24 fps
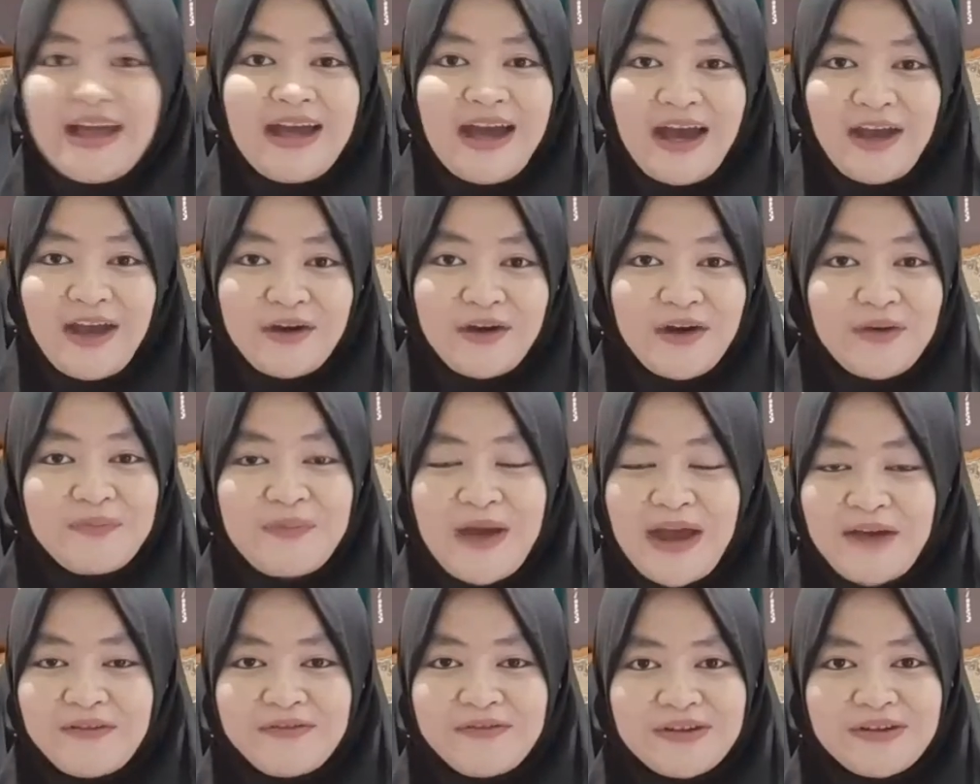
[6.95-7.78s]
I hope
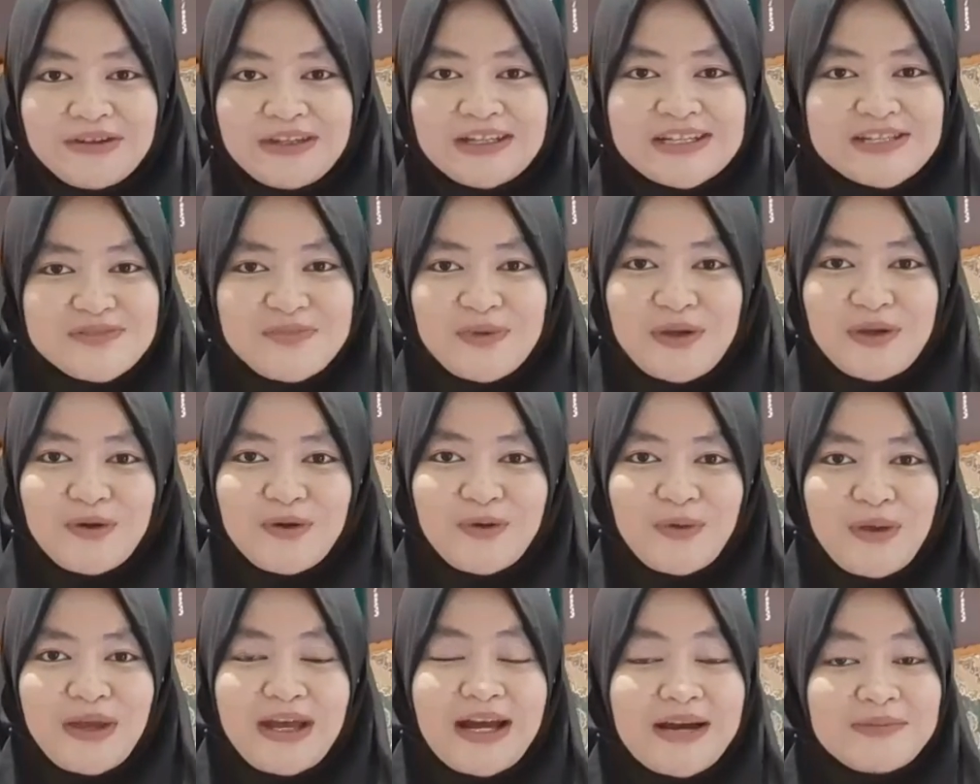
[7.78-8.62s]
everything's been
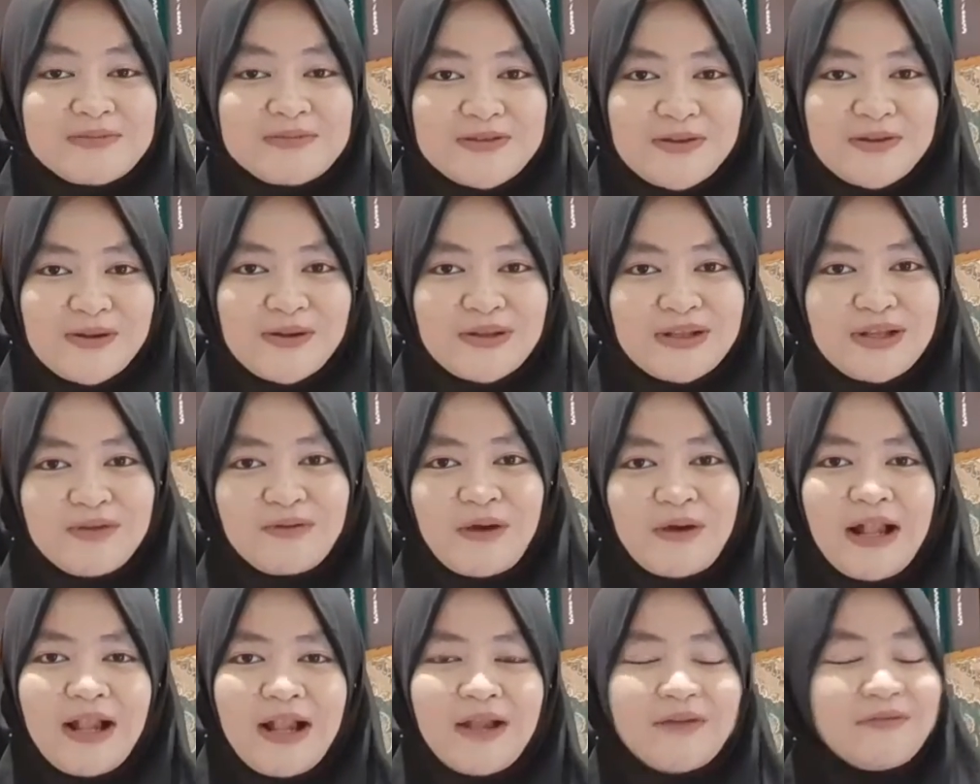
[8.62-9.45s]
doing absolutely
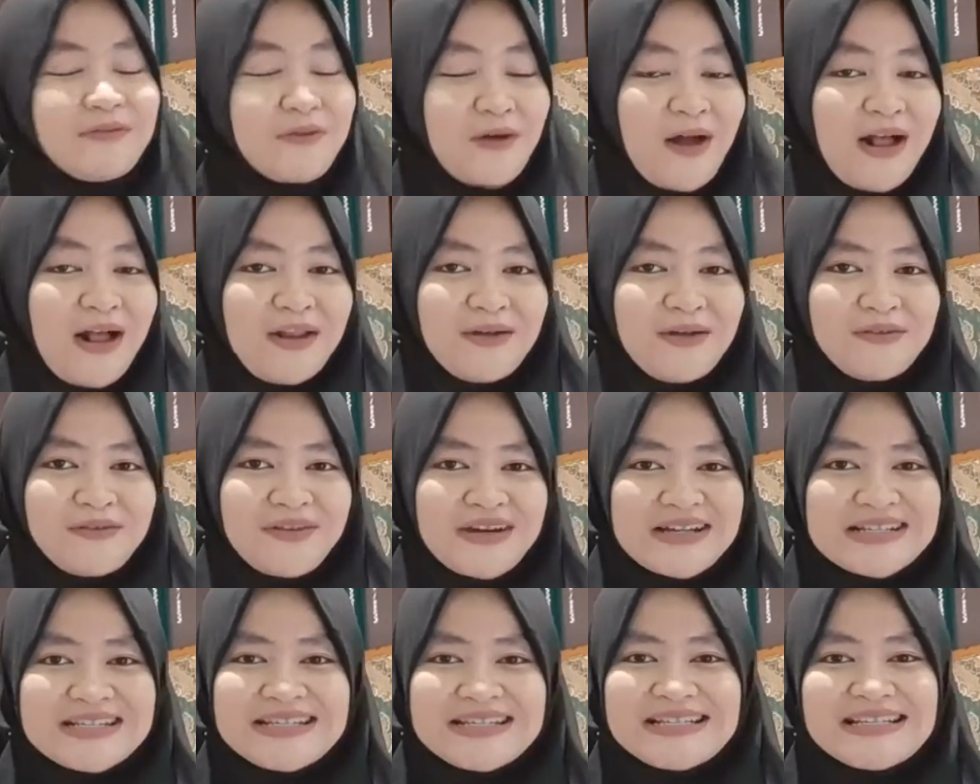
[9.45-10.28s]
well for all of
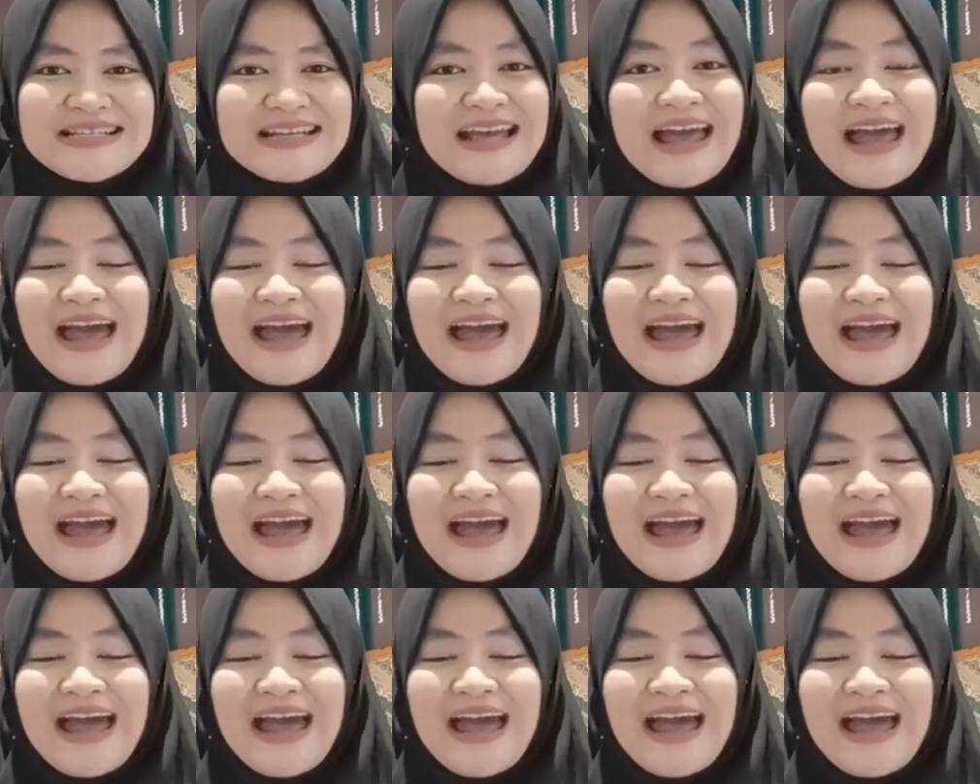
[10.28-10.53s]
us.